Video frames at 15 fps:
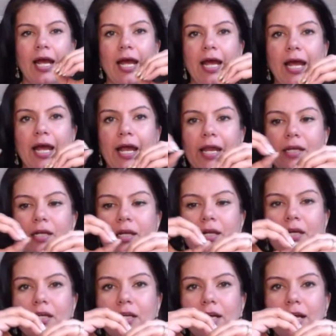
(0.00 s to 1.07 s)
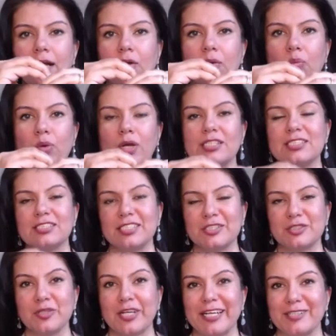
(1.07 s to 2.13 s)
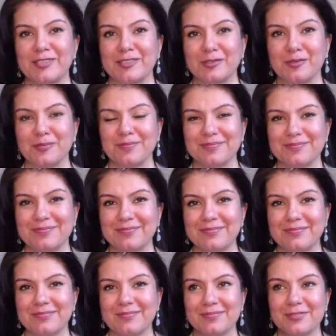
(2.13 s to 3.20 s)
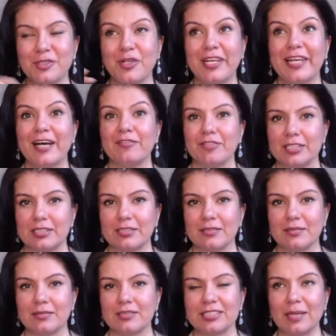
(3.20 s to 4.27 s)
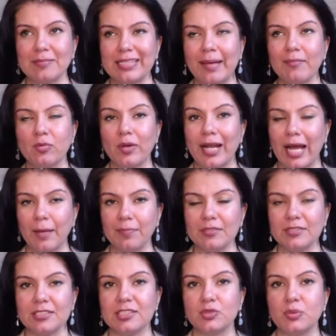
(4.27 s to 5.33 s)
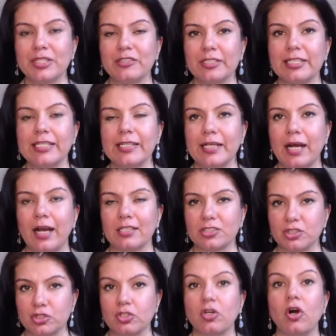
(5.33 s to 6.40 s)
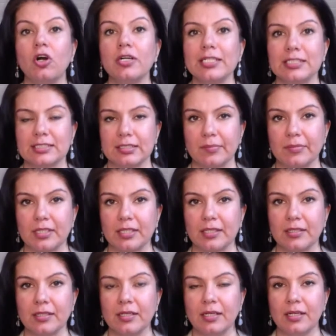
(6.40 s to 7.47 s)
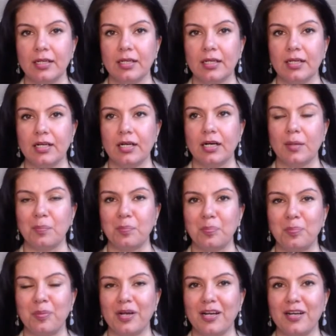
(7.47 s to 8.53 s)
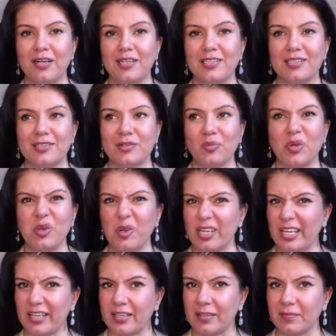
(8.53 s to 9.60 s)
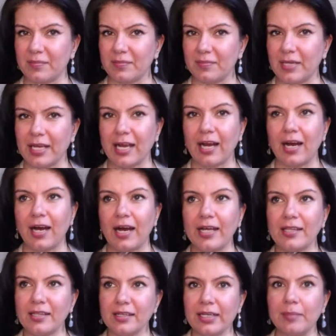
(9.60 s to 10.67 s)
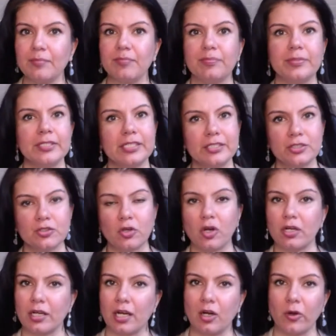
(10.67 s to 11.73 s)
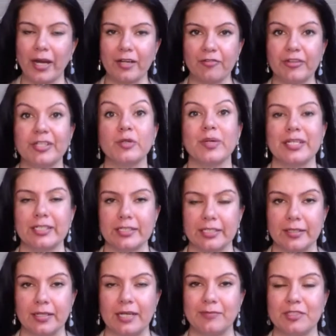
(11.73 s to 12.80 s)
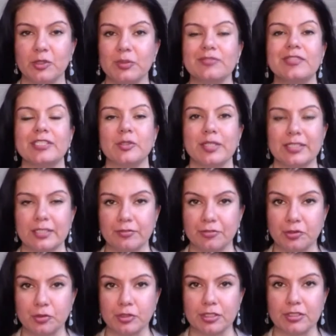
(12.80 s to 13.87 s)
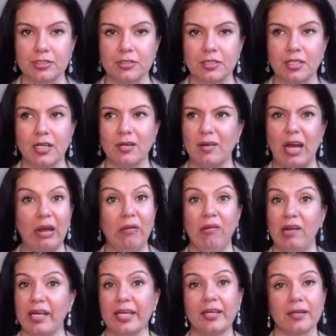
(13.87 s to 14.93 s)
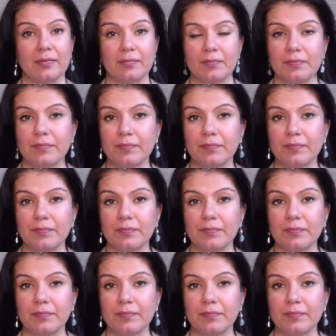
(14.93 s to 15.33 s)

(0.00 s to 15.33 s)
And what is it that you like to do? You love it. Sometimes what happens is we really are strong at something, but we don't like it. I think I'm pretty strong now at video editing. I've been doing video editing for 2 years. I don't like it.